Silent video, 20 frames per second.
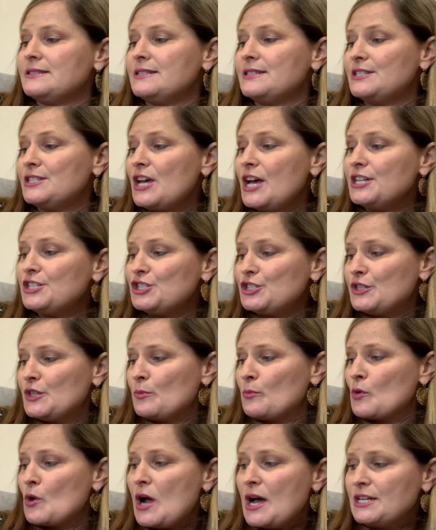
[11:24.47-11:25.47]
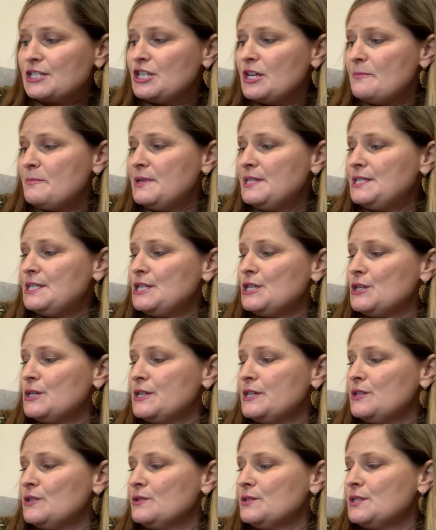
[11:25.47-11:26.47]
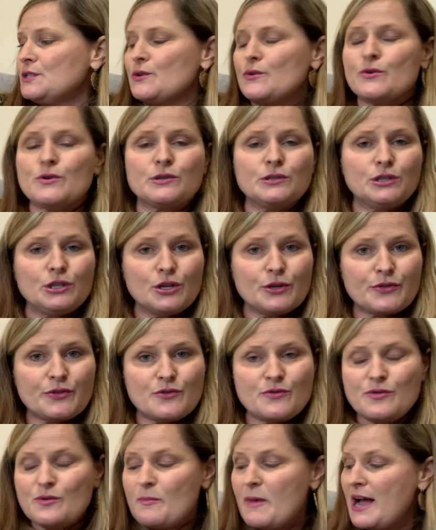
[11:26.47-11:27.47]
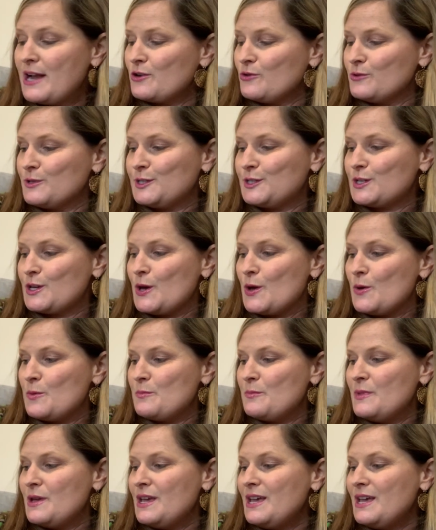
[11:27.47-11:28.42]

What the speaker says: to touch the project materials or look through the microscope.